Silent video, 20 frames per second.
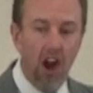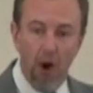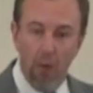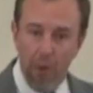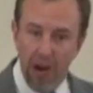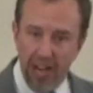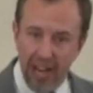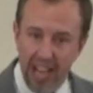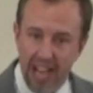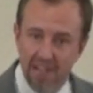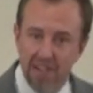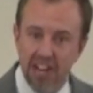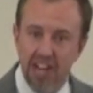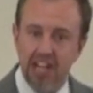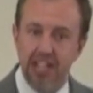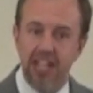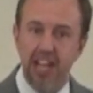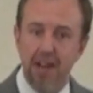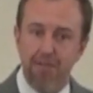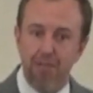Are we living
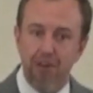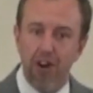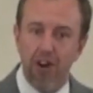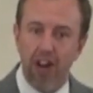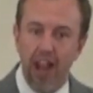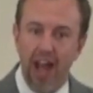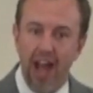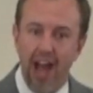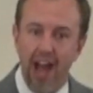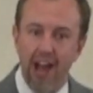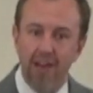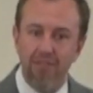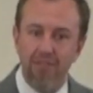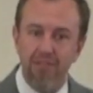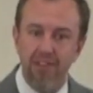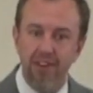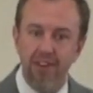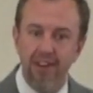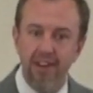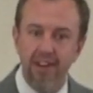a different life?
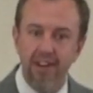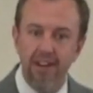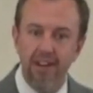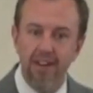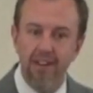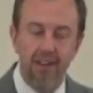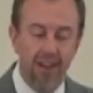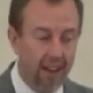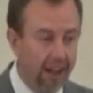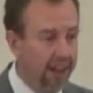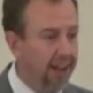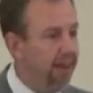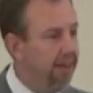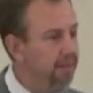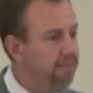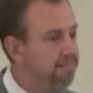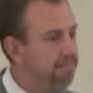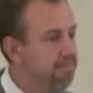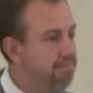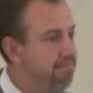
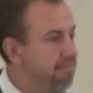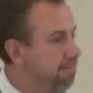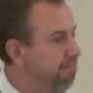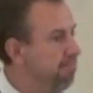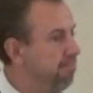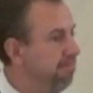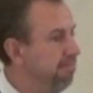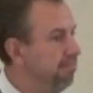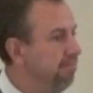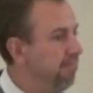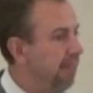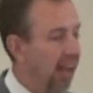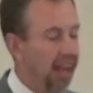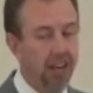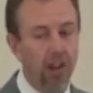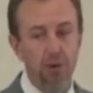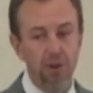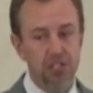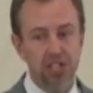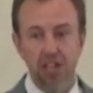Huh? I
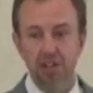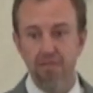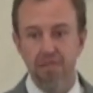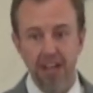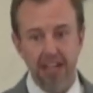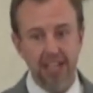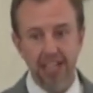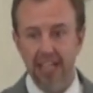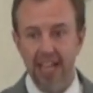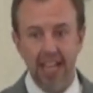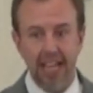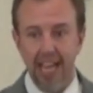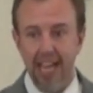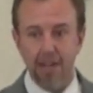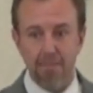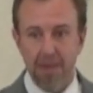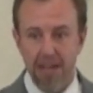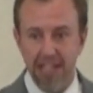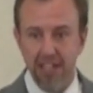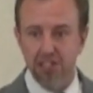know it's convicting. It
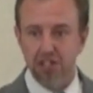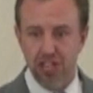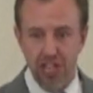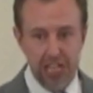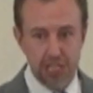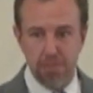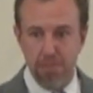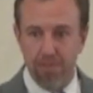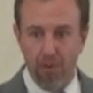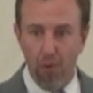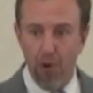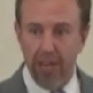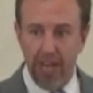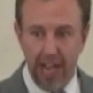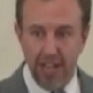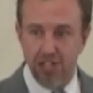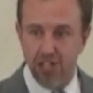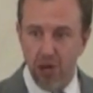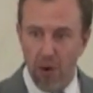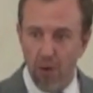kicked me in the shins before it
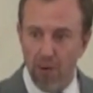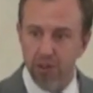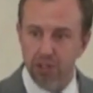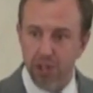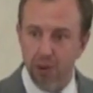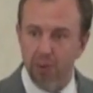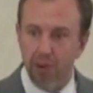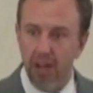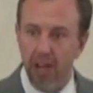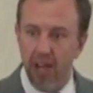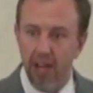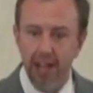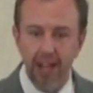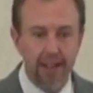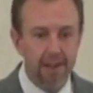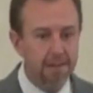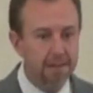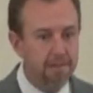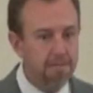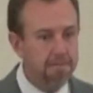got yours,
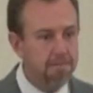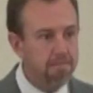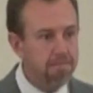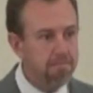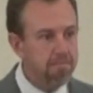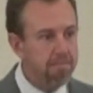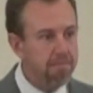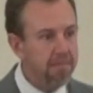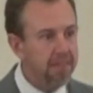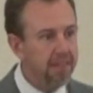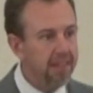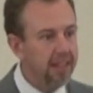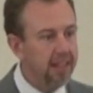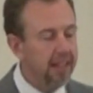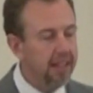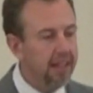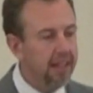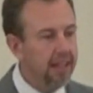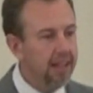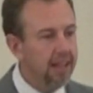okay? Amen.
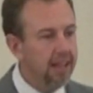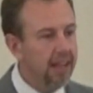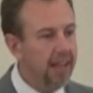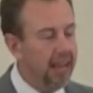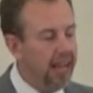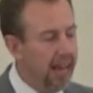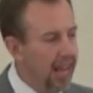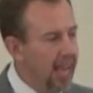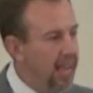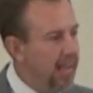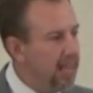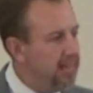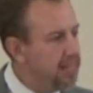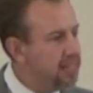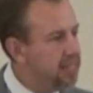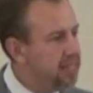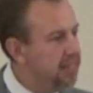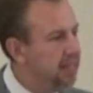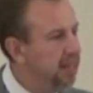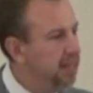It
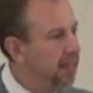is.